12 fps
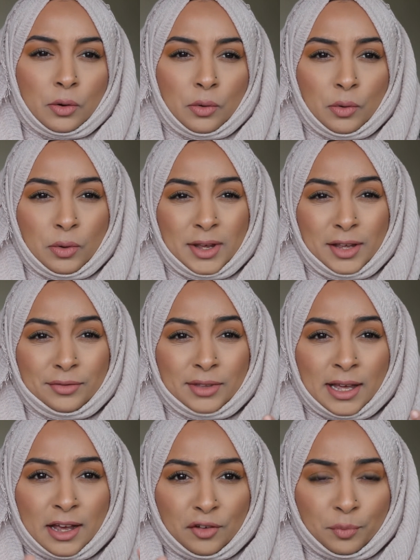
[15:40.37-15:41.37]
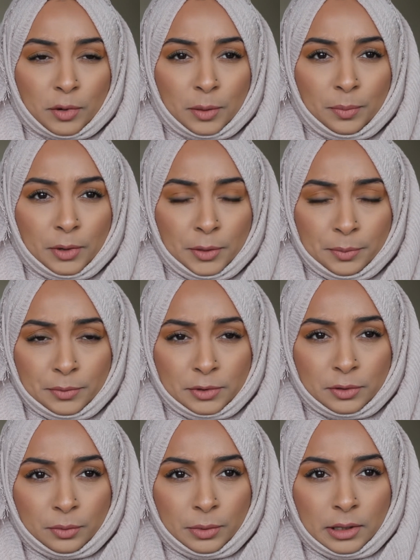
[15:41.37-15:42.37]
or if they have
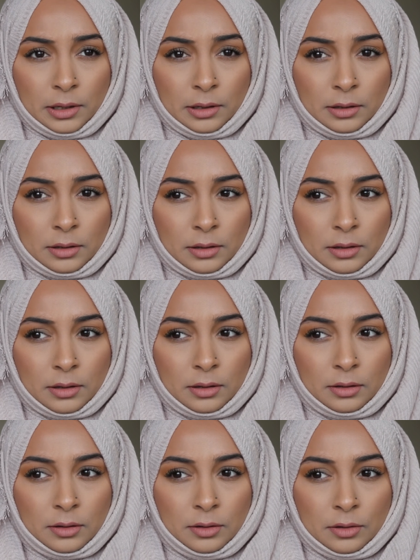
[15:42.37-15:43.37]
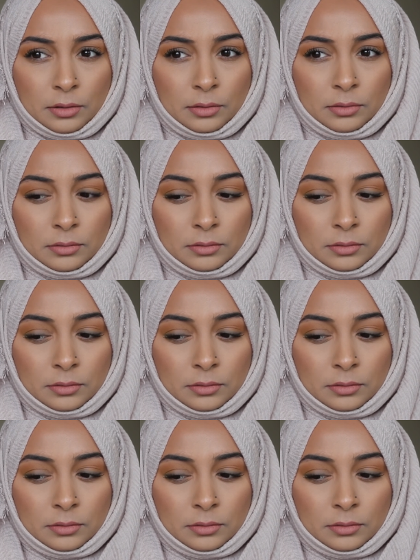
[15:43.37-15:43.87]
problems with, you know,